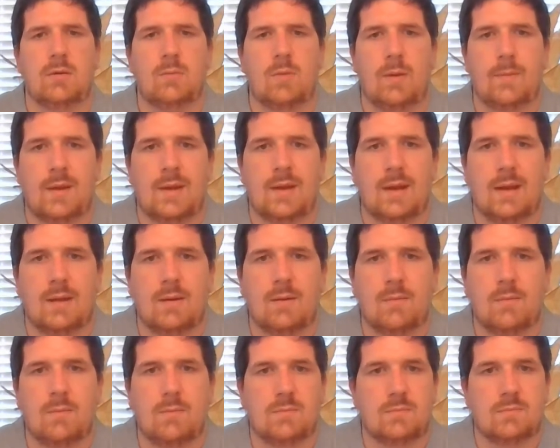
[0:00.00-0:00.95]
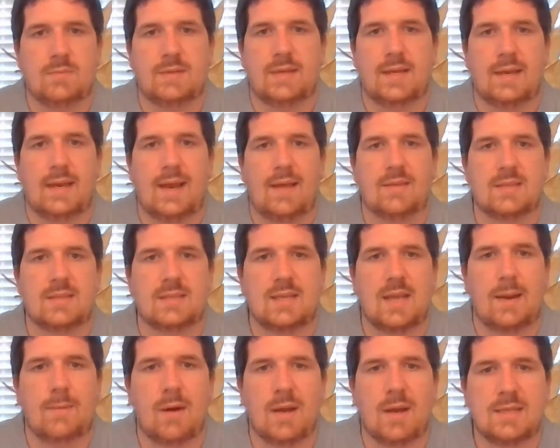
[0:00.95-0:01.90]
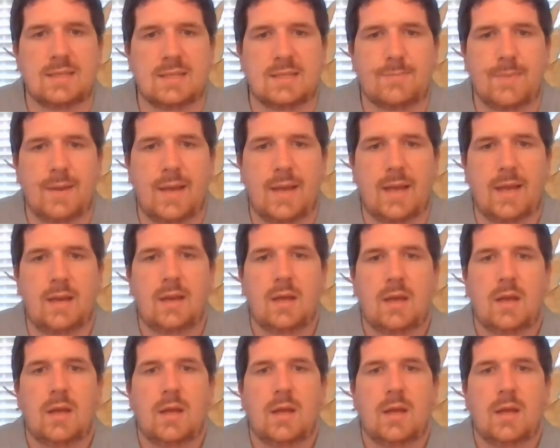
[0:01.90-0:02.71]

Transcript: women didn't have the same rights as men.